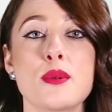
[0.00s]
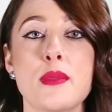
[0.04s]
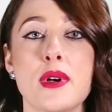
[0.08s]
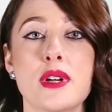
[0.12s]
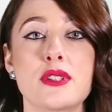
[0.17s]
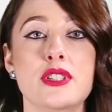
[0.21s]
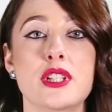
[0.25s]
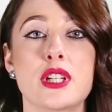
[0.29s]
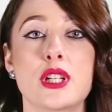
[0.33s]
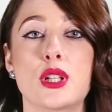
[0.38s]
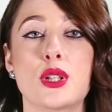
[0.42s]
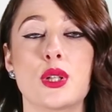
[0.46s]
are
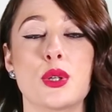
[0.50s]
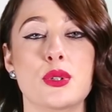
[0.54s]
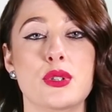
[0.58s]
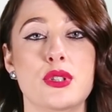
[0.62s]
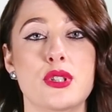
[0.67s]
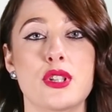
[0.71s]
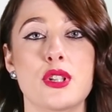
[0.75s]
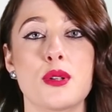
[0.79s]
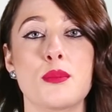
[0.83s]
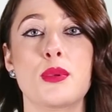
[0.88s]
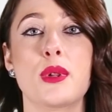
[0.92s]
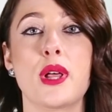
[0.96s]
mounted
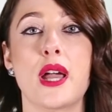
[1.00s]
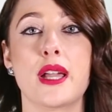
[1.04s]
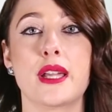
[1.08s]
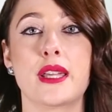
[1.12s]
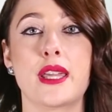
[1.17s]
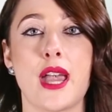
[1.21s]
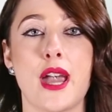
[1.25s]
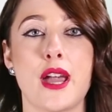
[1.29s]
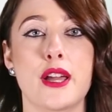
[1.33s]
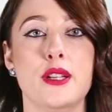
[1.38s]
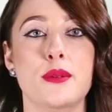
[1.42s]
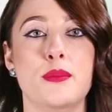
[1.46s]
close to the plant
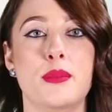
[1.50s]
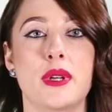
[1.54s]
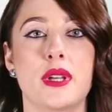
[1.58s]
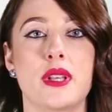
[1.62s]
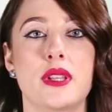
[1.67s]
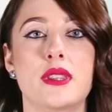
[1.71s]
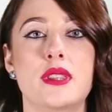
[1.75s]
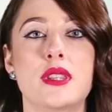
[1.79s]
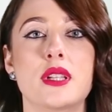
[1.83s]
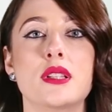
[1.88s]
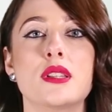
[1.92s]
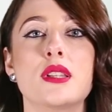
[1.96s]

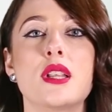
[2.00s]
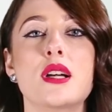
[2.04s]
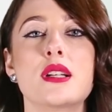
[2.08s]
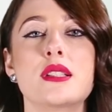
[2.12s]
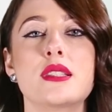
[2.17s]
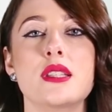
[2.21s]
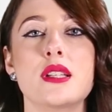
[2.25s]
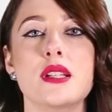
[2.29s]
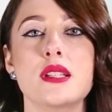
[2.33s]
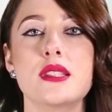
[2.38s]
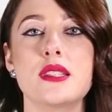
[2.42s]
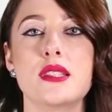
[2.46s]
canopy, the
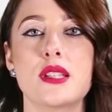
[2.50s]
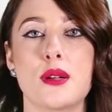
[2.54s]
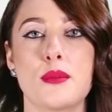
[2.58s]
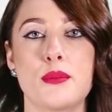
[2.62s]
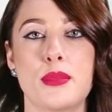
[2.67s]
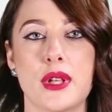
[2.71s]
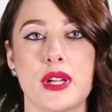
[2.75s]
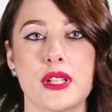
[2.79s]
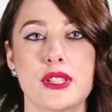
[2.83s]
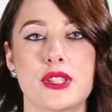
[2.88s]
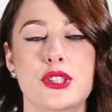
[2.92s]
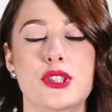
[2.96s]
Luxeon
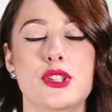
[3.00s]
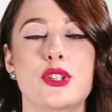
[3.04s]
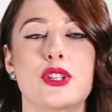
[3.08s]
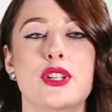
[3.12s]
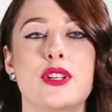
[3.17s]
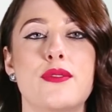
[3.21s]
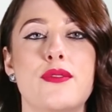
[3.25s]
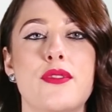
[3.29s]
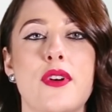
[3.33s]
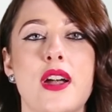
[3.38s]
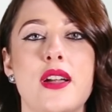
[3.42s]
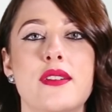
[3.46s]
SunPlus
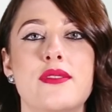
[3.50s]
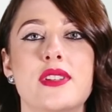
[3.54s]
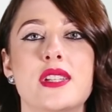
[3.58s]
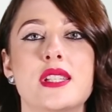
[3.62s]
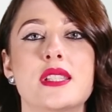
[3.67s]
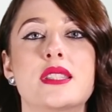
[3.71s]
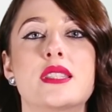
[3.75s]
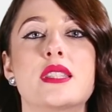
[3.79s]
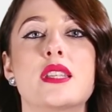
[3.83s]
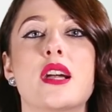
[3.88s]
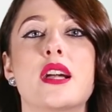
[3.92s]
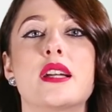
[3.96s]
35
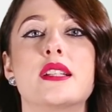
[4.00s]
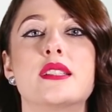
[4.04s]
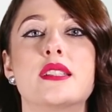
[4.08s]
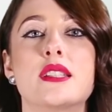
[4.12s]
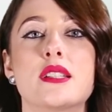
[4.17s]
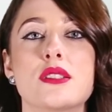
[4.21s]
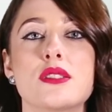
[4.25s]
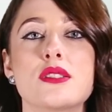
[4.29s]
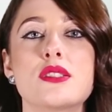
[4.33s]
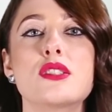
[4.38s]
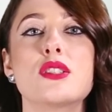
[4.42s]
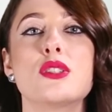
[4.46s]
is the
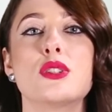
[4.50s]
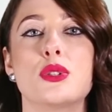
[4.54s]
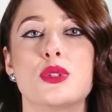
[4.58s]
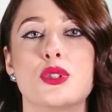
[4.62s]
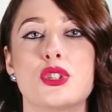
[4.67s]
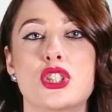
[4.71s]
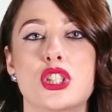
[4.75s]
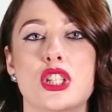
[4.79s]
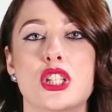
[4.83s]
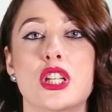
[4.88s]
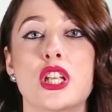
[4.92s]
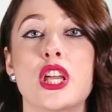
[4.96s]
ideal
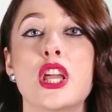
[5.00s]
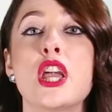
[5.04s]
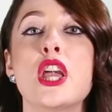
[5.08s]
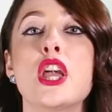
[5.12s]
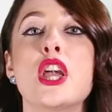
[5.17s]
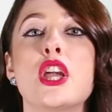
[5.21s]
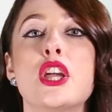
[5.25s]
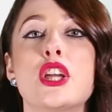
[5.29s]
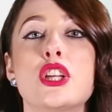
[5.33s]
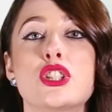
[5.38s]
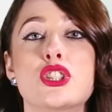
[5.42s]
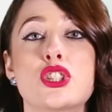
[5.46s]
solution,
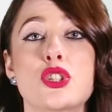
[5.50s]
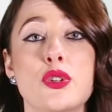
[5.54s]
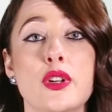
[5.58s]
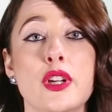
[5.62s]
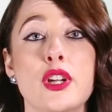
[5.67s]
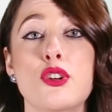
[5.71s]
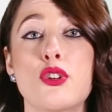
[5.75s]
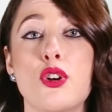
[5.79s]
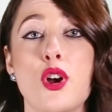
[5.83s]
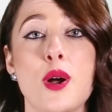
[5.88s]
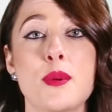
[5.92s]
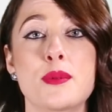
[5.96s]

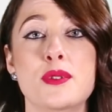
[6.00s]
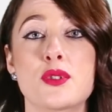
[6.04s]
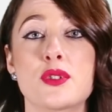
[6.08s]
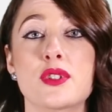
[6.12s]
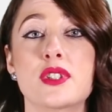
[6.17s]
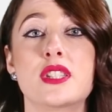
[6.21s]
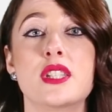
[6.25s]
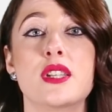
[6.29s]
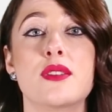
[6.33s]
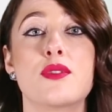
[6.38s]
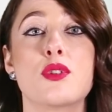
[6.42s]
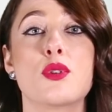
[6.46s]
ensuring crops
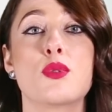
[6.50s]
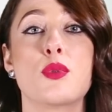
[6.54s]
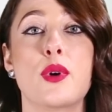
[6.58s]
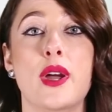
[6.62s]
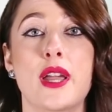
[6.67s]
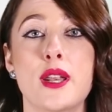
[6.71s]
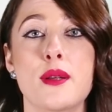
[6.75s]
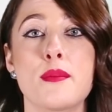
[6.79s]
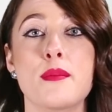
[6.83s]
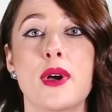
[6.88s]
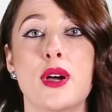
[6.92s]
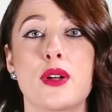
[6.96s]
receive the
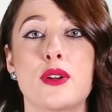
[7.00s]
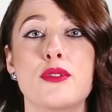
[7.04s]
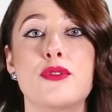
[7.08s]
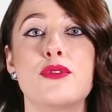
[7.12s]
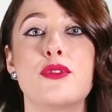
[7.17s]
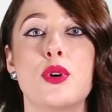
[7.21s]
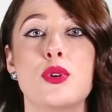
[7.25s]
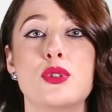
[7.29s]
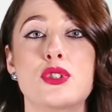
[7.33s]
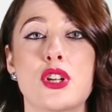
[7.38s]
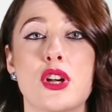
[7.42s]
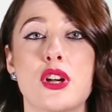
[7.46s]
right amount of
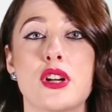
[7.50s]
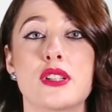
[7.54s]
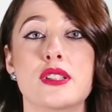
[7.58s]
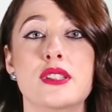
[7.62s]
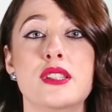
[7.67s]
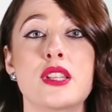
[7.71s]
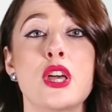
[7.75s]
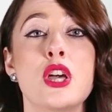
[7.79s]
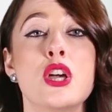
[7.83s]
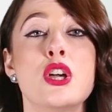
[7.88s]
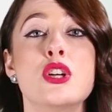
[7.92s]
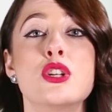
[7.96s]

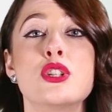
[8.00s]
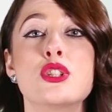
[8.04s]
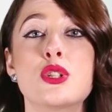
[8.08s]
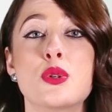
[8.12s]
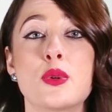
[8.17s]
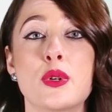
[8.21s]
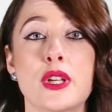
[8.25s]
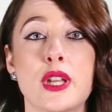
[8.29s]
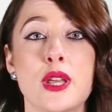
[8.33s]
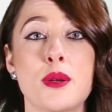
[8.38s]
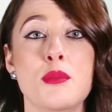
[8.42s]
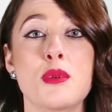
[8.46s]
photons
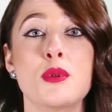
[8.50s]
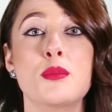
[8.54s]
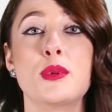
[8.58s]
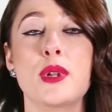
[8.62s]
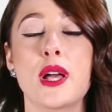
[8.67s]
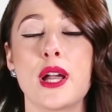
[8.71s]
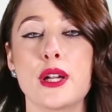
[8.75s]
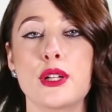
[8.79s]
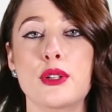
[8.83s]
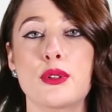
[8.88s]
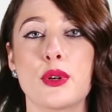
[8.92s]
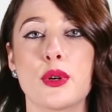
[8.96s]
to enable
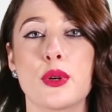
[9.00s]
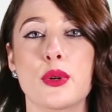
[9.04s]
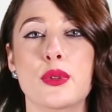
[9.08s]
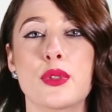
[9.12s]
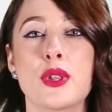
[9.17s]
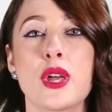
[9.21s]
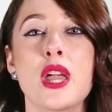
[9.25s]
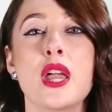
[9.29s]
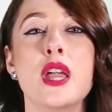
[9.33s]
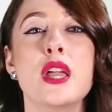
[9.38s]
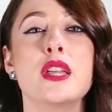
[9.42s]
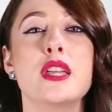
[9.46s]
plant growth,
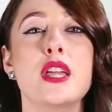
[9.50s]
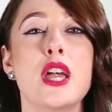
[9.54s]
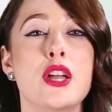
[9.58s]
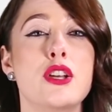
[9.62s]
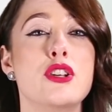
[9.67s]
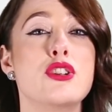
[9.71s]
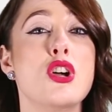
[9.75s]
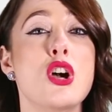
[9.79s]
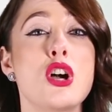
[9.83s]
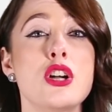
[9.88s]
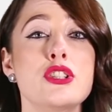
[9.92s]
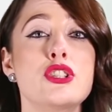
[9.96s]

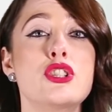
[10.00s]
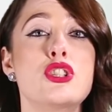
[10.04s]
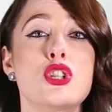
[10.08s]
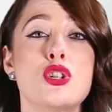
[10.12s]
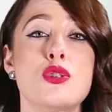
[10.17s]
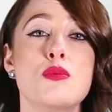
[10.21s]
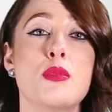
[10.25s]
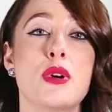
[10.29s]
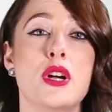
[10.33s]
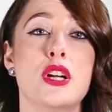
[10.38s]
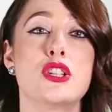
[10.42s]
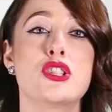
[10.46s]
yet not
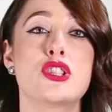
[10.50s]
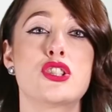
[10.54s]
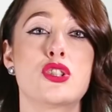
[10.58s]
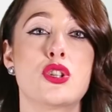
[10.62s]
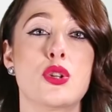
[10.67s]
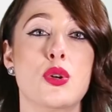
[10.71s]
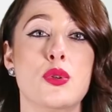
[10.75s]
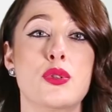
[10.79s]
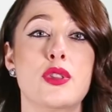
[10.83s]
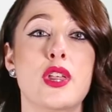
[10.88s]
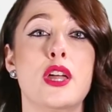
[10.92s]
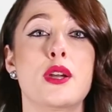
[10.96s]
too much
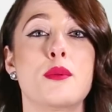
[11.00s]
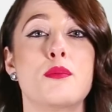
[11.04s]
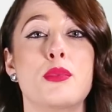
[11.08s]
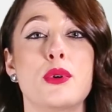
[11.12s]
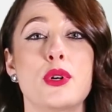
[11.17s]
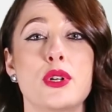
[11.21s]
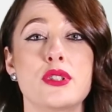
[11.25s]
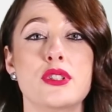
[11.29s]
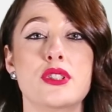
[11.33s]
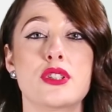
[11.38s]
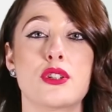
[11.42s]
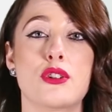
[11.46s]
so that it
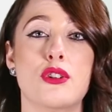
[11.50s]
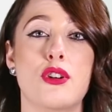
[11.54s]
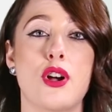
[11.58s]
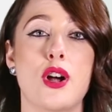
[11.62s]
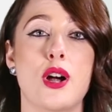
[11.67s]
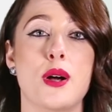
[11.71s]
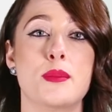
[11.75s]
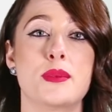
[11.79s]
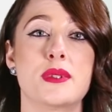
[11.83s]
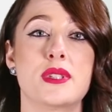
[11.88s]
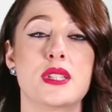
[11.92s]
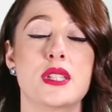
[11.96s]
burns the
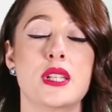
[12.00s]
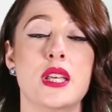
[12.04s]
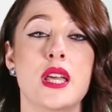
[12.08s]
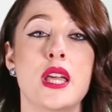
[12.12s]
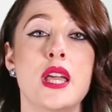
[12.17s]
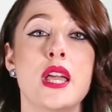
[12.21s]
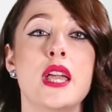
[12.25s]
crops.